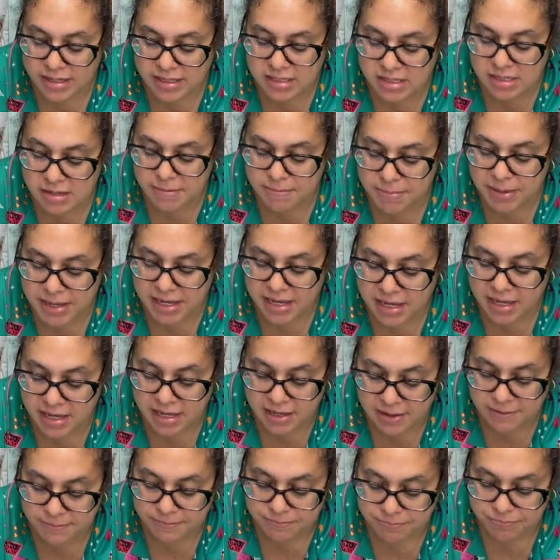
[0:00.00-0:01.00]
to be
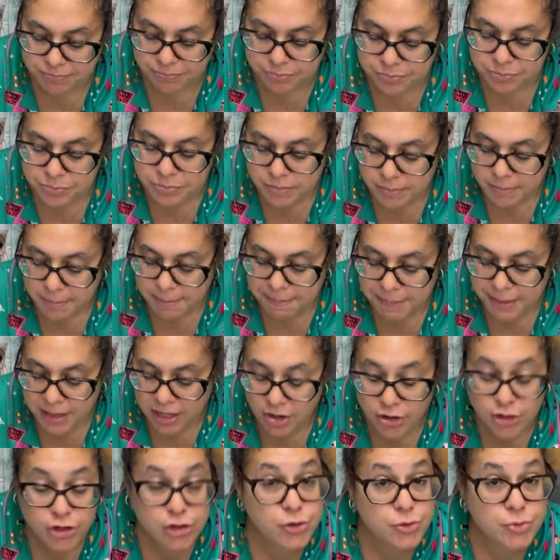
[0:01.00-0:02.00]

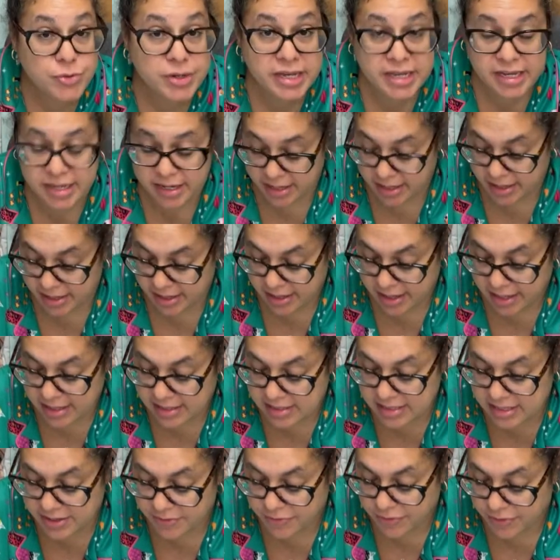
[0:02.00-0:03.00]
unique and
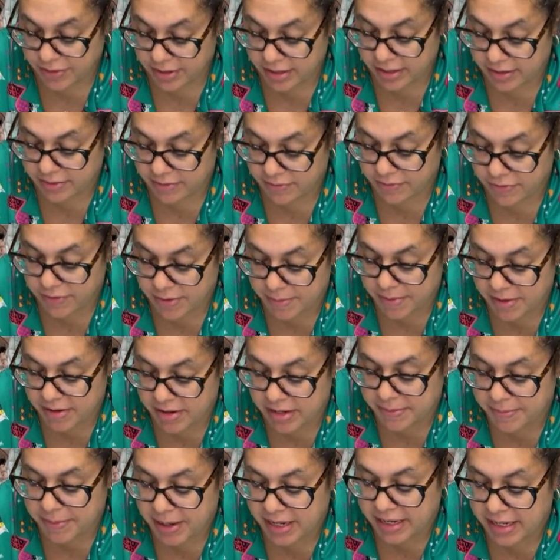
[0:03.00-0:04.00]
different from
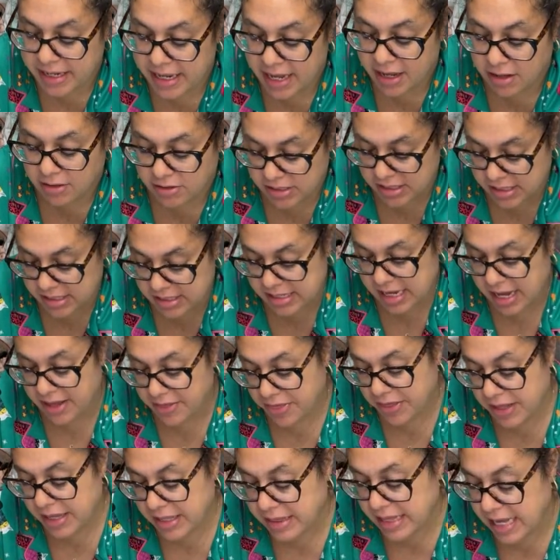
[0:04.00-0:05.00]
anybody else's. I
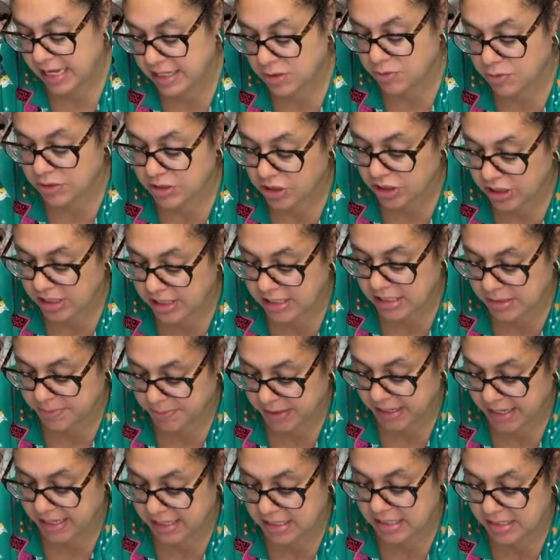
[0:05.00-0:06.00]
think that's what she
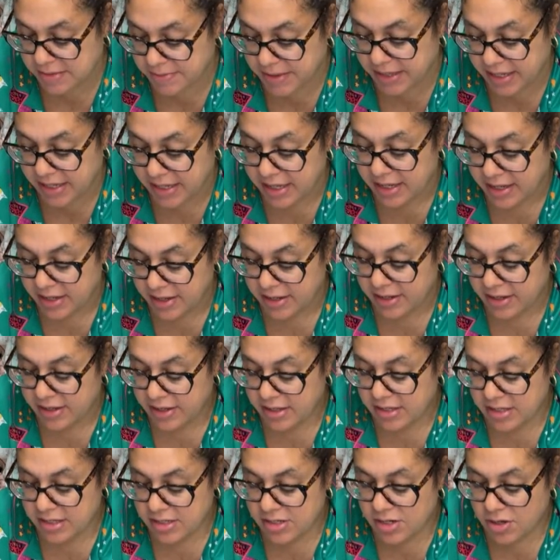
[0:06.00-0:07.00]
explained to me,
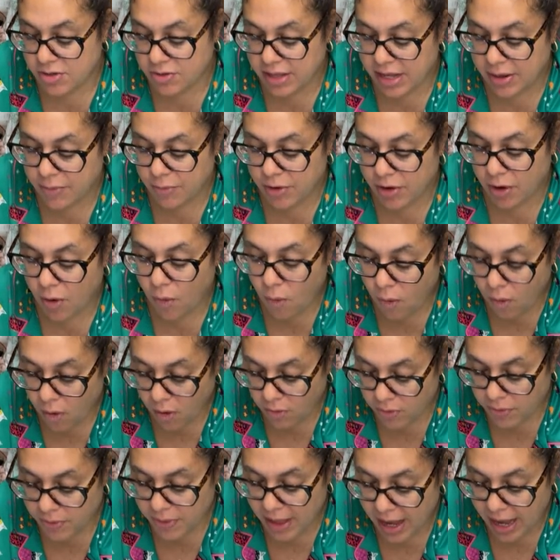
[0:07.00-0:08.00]
so that we're all
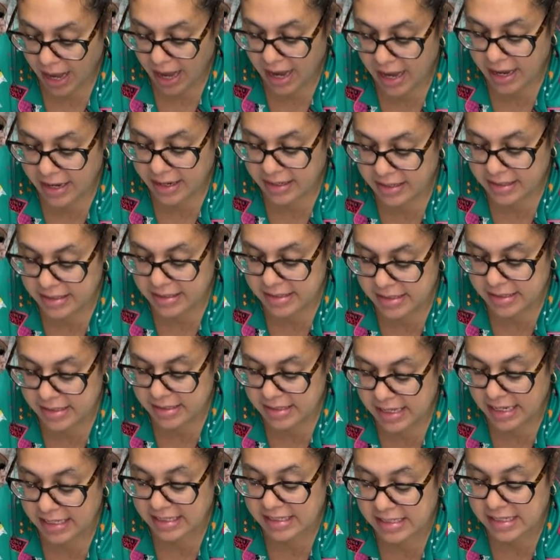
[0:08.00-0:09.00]
not
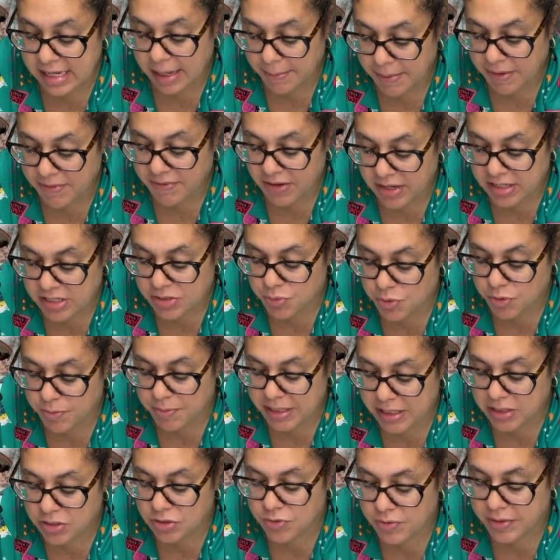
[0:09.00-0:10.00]
Like some of us will
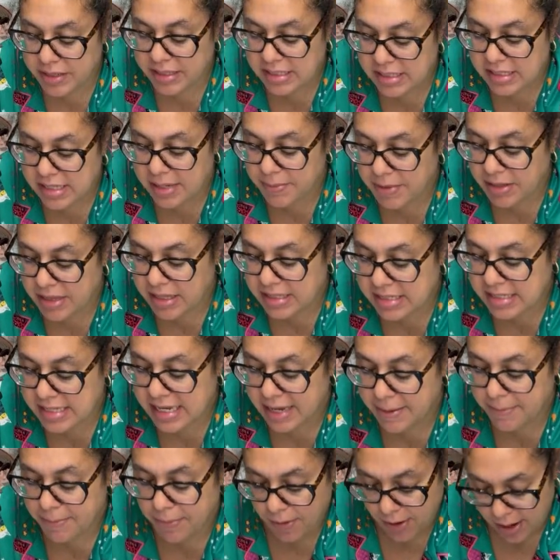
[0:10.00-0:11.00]
be doing some of the
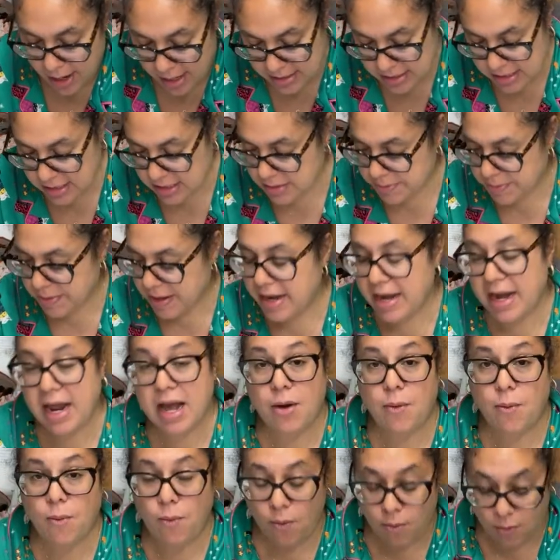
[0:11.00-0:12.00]
same projects, but
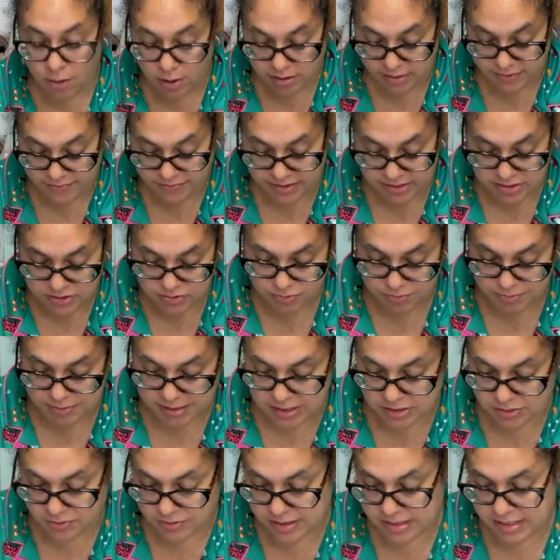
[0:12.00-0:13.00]
not all of us will be
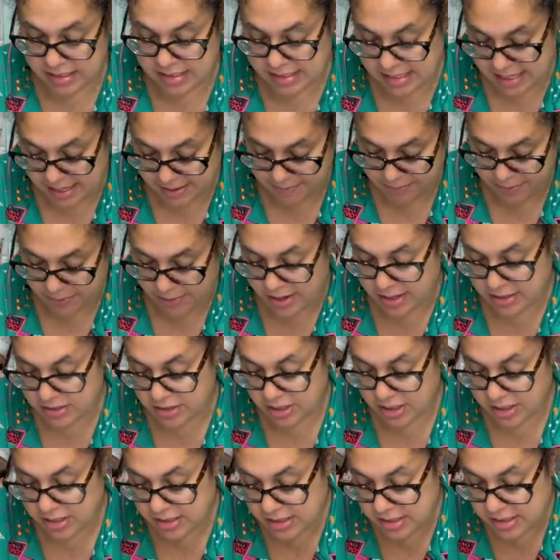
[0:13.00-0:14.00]
doing the same
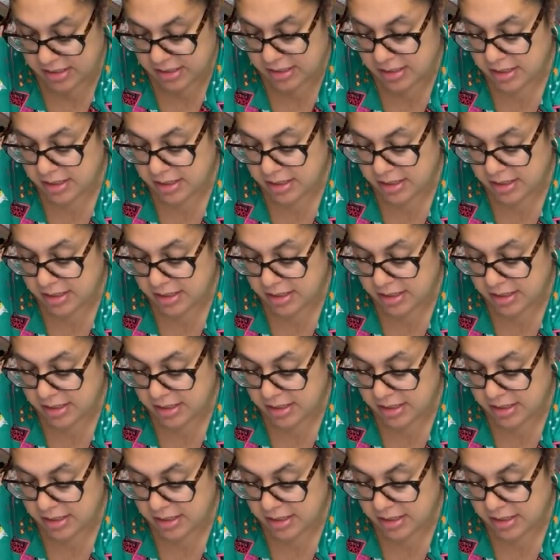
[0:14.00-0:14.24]
projects.